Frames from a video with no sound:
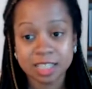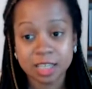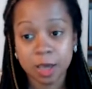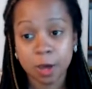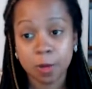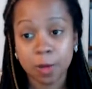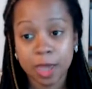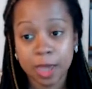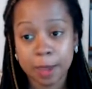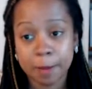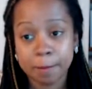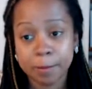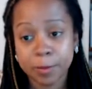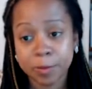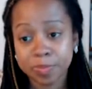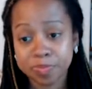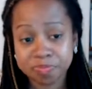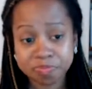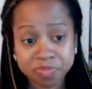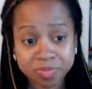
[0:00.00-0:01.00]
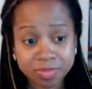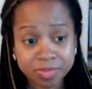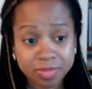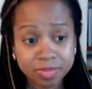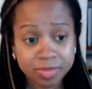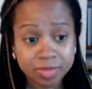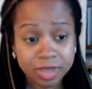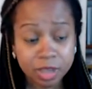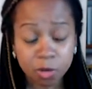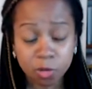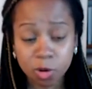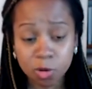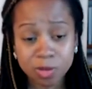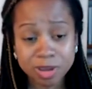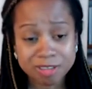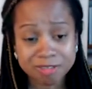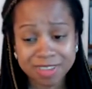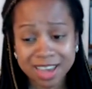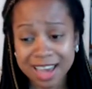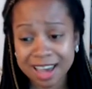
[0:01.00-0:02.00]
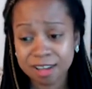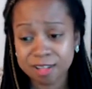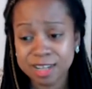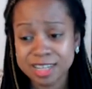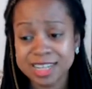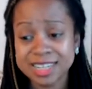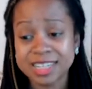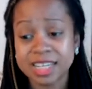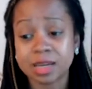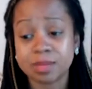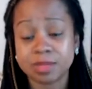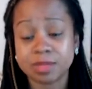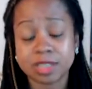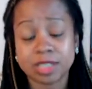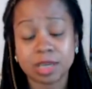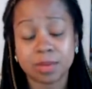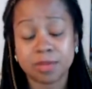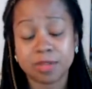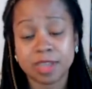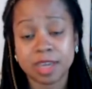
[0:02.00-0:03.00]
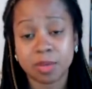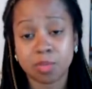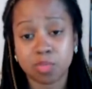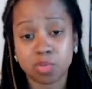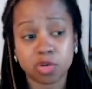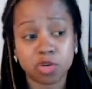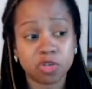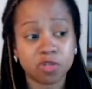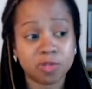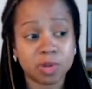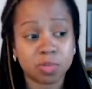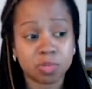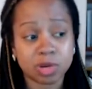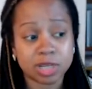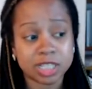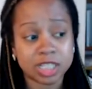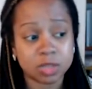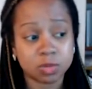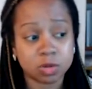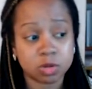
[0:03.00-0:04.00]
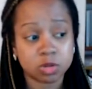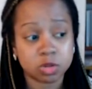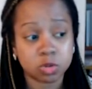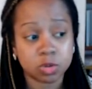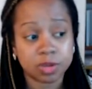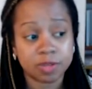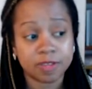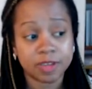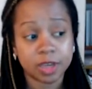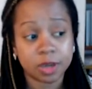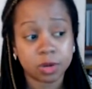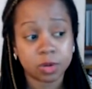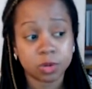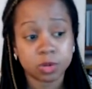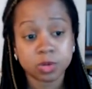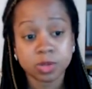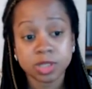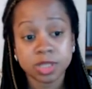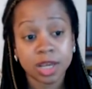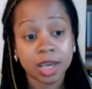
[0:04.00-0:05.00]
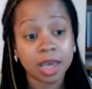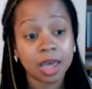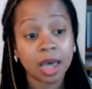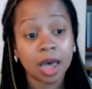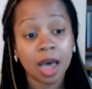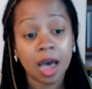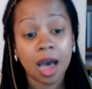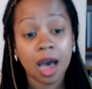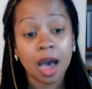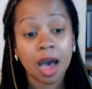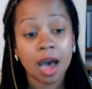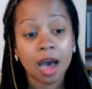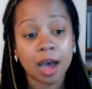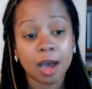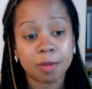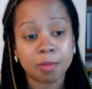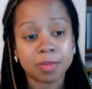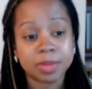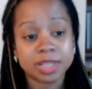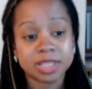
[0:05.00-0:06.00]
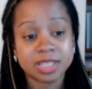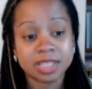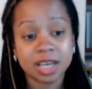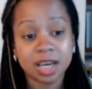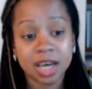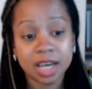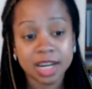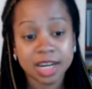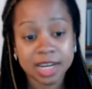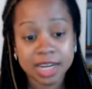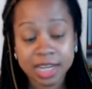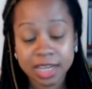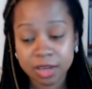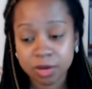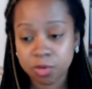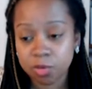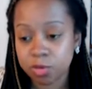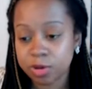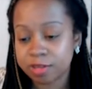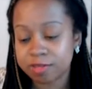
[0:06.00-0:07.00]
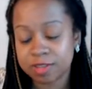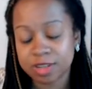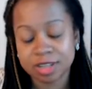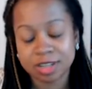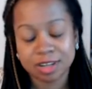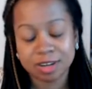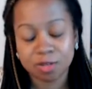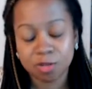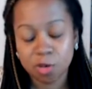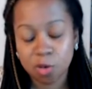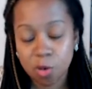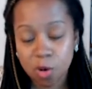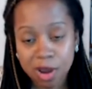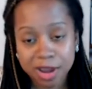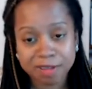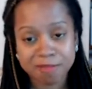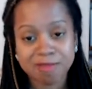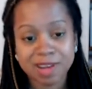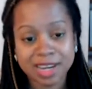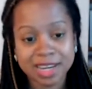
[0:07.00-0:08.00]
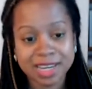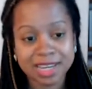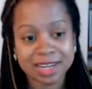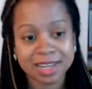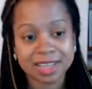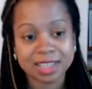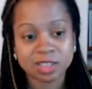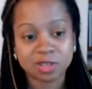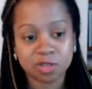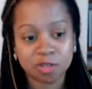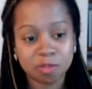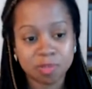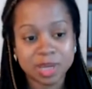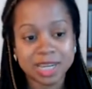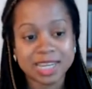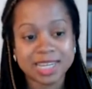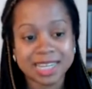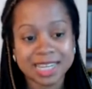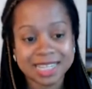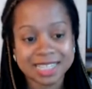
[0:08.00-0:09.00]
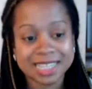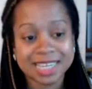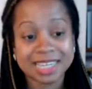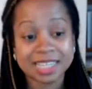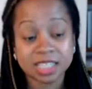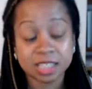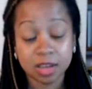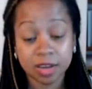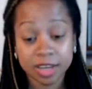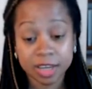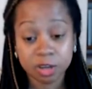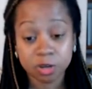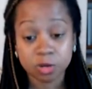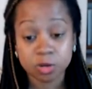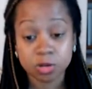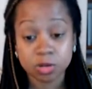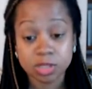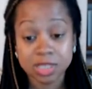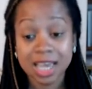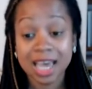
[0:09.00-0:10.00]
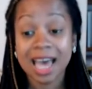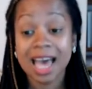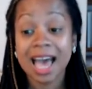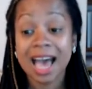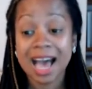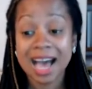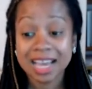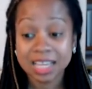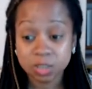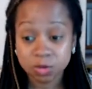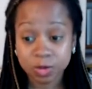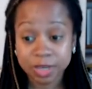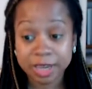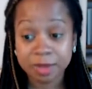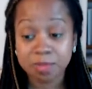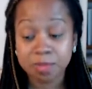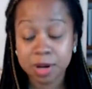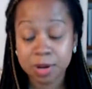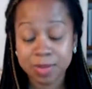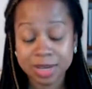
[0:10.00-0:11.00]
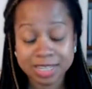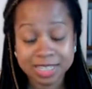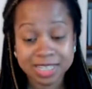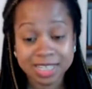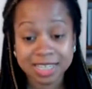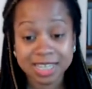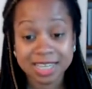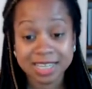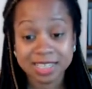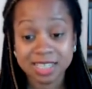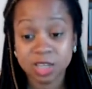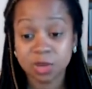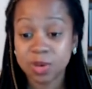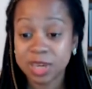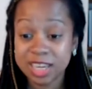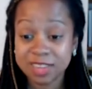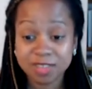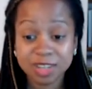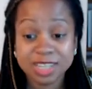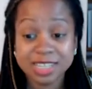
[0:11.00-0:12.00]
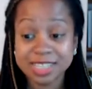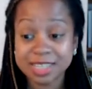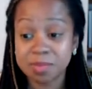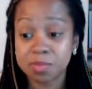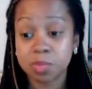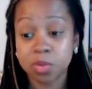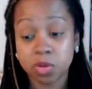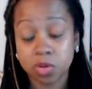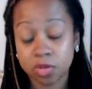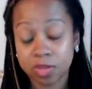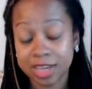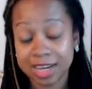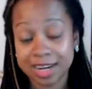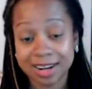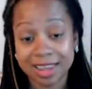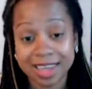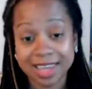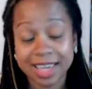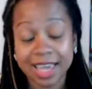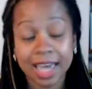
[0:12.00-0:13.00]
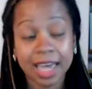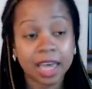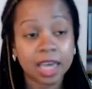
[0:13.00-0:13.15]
going. What we found, and in terms of some of the improvement principles we've used, certainly we've done quite regular sort of PDSA cycles as we're implementing this. So even a simple thing like,